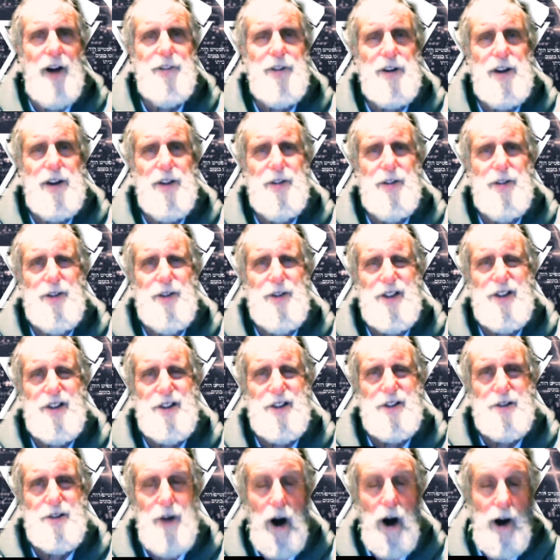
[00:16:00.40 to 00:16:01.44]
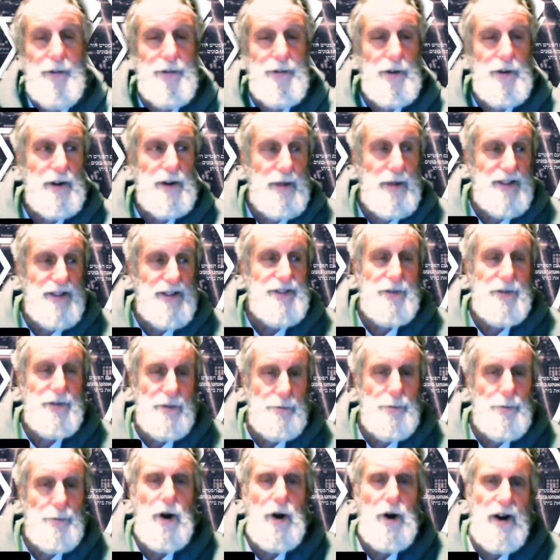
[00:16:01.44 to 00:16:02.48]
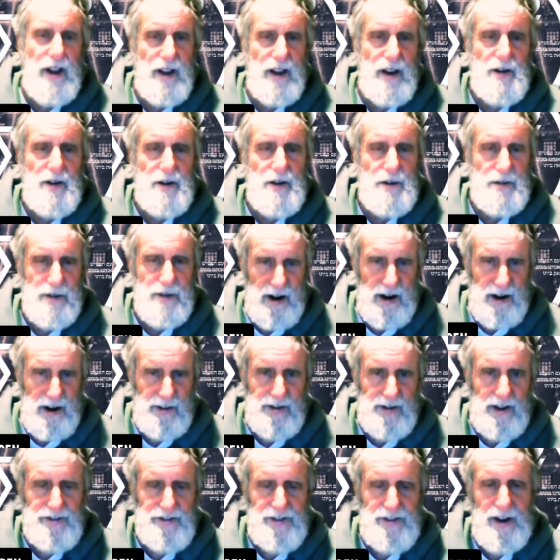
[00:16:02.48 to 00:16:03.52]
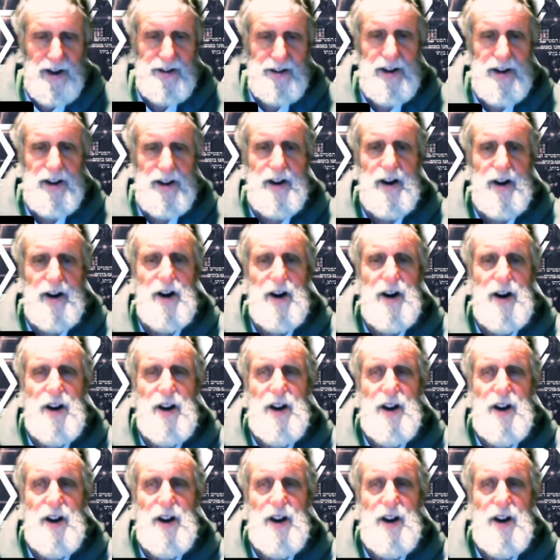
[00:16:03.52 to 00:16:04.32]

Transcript: In other words, offering means burning, right? That's the idea here.